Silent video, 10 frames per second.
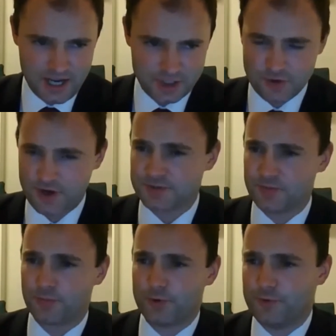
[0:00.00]
trying to
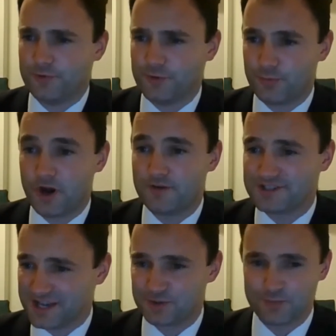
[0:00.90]
improve the private
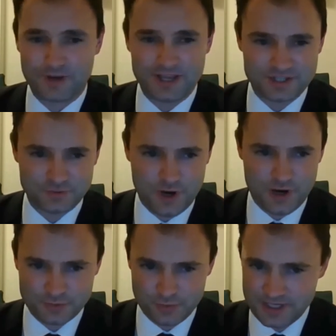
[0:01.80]
sector in places where
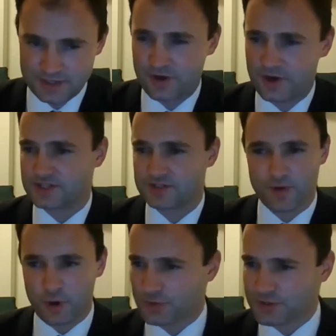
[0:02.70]
it's weak, trying to spread
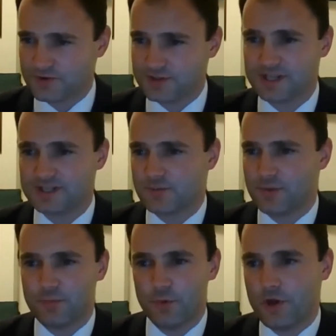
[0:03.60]
opportunities so
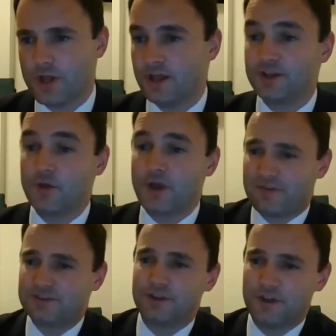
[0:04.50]
people don't
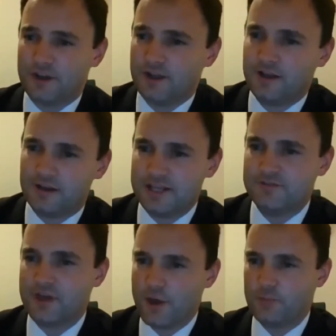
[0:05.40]
have to leave
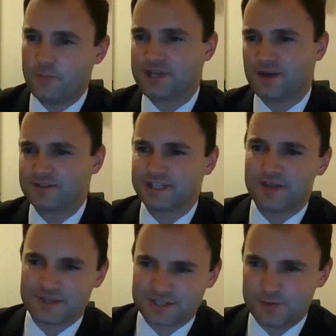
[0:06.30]
their hometown to get
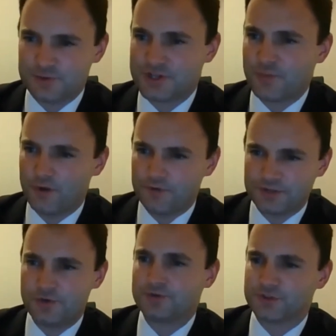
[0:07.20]
the skills they want, to
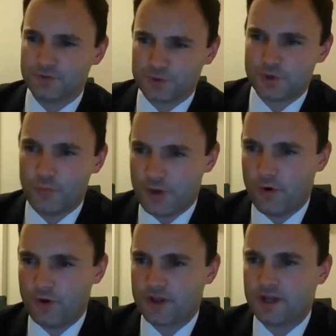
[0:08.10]
go on to do the job they
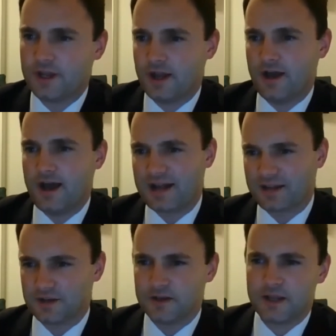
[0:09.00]
want, and
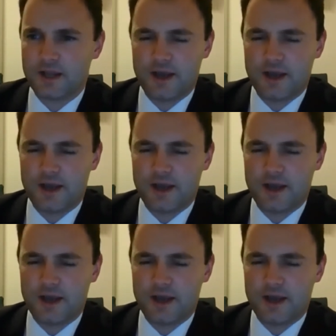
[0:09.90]
can